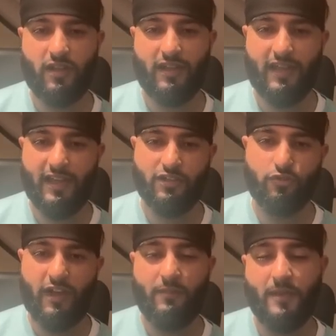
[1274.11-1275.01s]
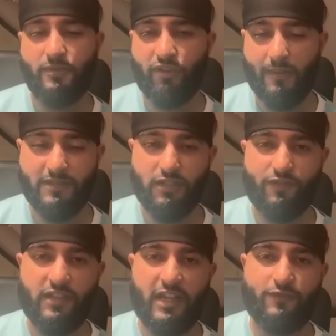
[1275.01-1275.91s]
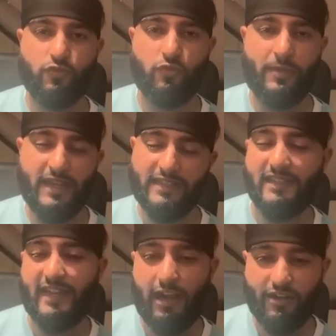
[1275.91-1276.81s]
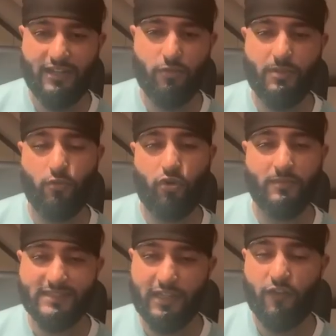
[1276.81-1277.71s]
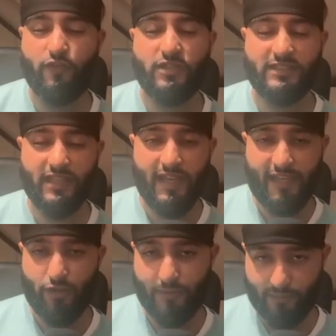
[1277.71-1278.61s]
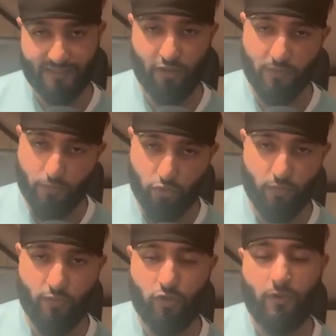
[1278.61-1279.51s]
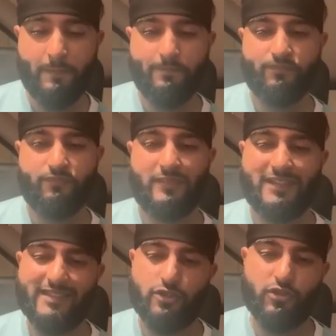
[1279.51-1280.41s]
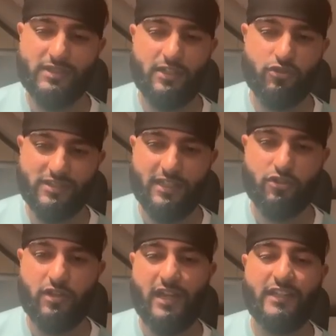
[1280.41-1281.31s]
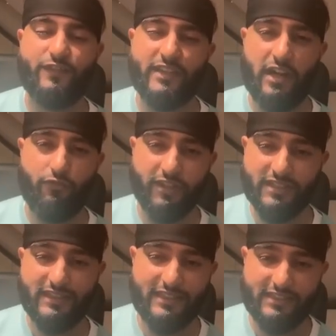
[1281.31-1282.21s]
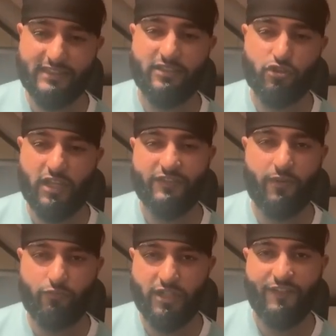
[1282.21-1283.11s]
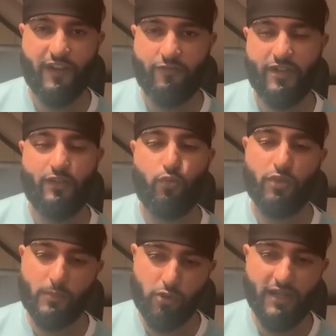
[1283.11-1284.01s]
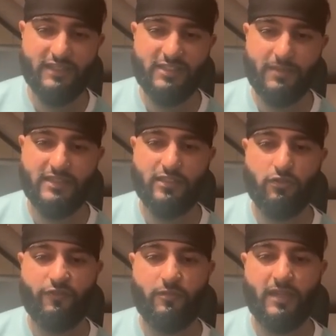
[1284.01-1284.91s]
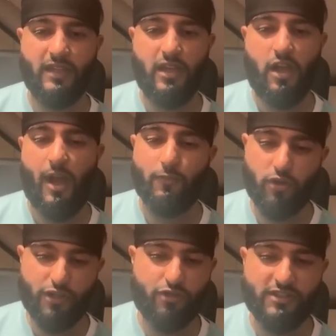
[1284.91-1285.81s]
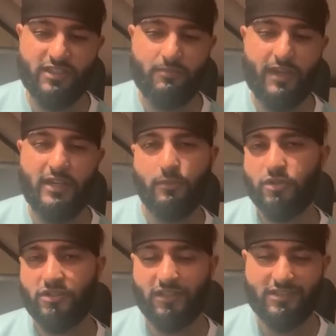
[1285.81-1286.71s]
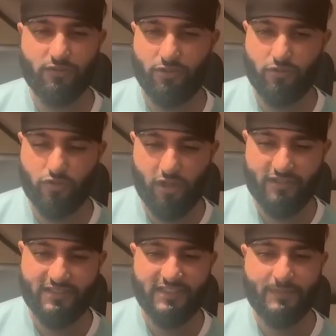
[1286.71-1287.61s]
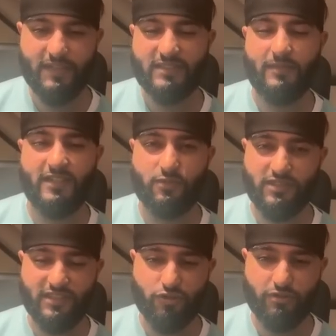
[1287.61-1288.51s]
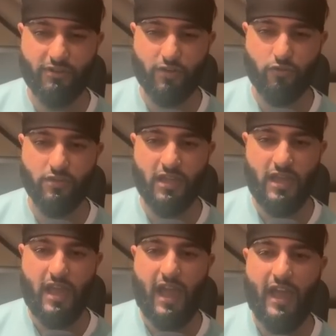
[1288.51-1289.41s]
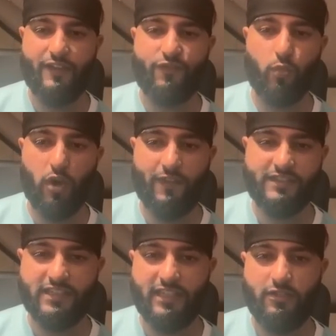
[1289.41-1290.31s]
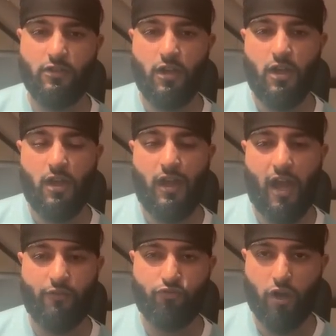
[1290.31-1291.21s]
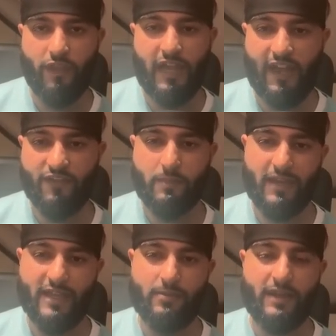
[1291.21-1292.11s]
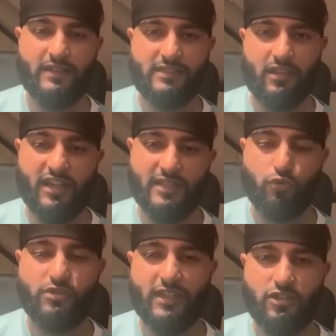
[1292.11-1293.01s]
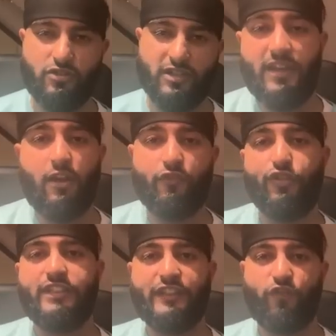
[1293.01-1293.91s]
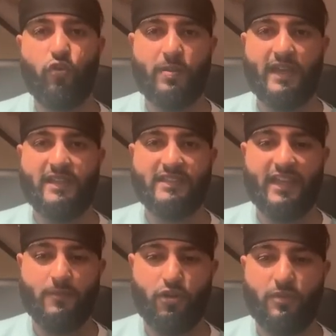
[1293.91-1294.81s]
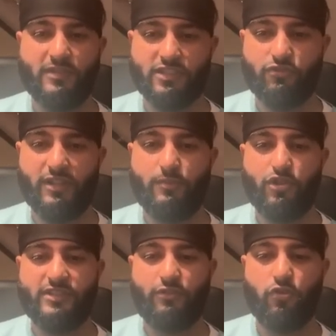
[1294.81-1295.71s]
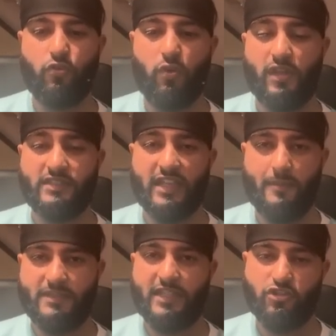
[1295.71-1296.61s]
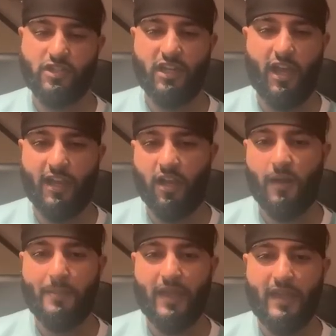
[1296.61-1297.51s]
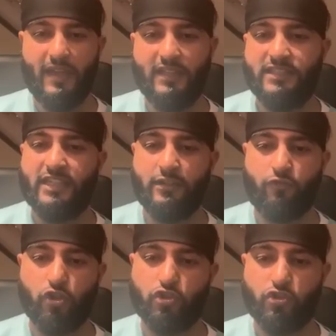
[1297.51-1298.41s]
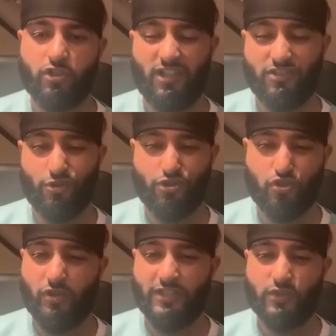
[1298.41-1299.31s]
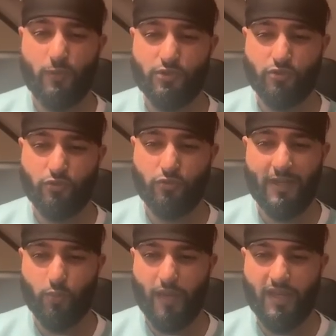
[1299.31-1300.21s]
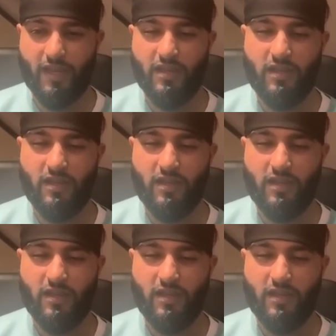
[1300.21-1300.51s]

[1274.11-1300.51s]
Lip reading: Again, you'll have maybe Ramsey off the left, or Bailey can carry a little bit more himself because he'll be able to get on the ball more, etc., etc., etc. And it's for that reason, this is the transfer I'm really favouring. The price is a big deal for me. I'm not interested in Bailey because I still don't trust his expected minute record. And from what I've seen, I'd rather have the player playing slightly more centrally. Now, I've got these 4 players at the bottom of the screen because they're all ones that I'm potentially up. Instead of Rodgers, could I just go a straight swap to Madueke?